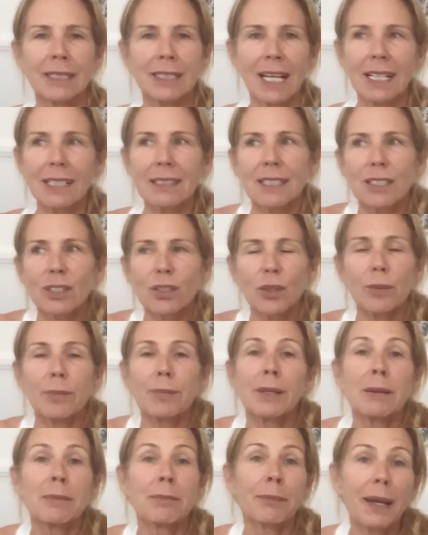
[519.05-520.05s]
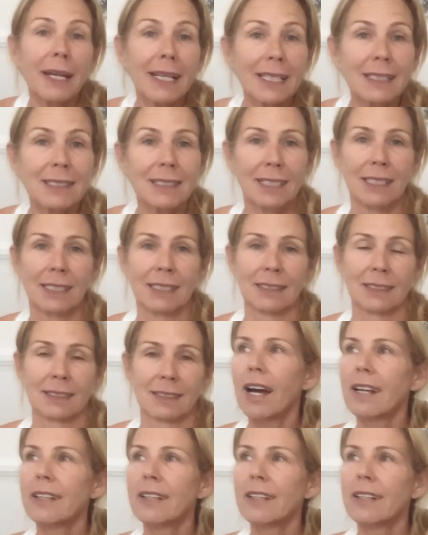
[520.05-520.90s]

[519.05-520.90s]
days, this could be amazing.